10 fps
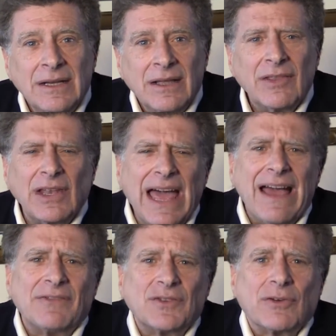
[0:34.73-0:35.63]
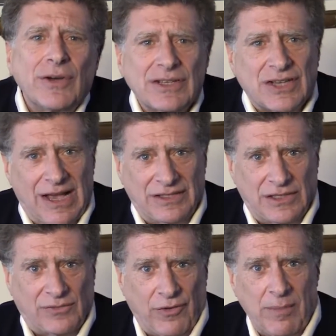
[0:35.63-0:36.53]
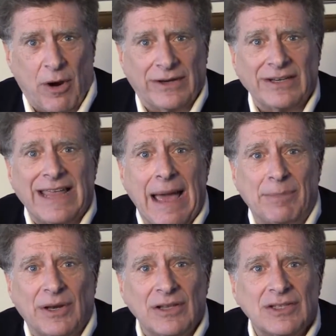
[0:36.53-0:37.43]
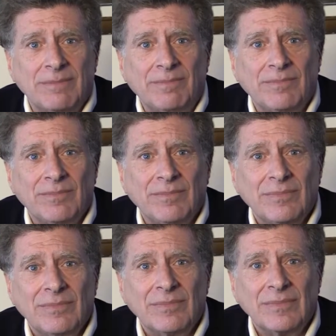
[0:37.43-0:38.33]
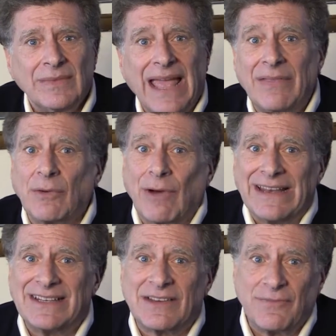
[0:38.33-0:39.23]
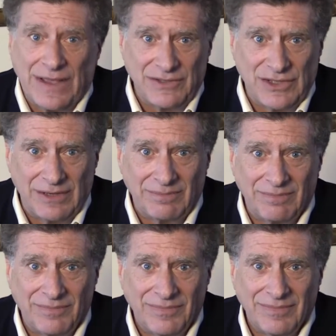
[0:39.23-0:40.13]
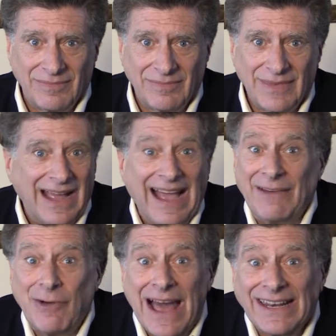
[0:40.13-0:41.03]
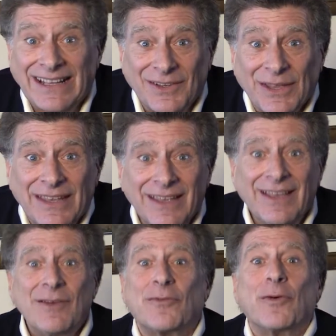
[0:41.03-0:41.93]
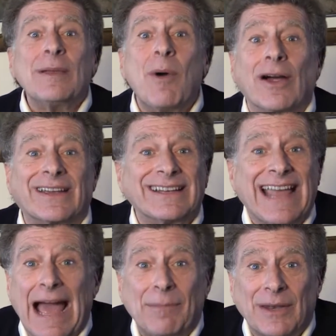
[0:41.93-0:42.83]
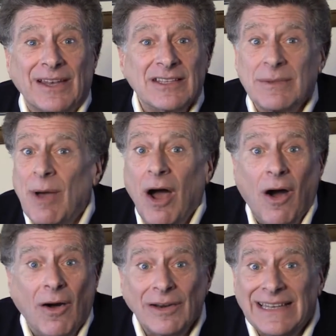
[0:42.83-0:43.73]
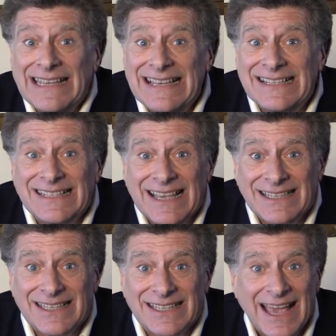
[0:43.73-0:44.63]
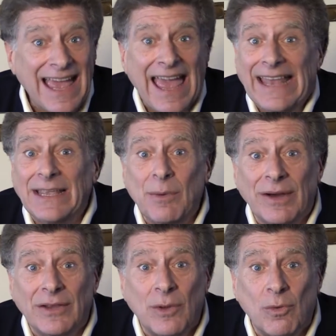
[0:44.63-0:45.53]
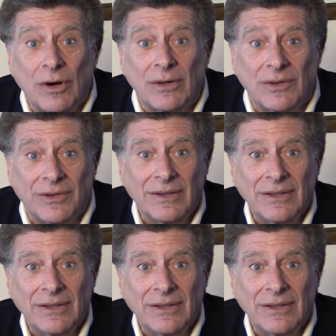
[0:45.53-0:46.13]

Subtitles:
The left criticizes free market capitalism, and the right defends it. Ironically, free market capitalism hardly exists anywhere in the world.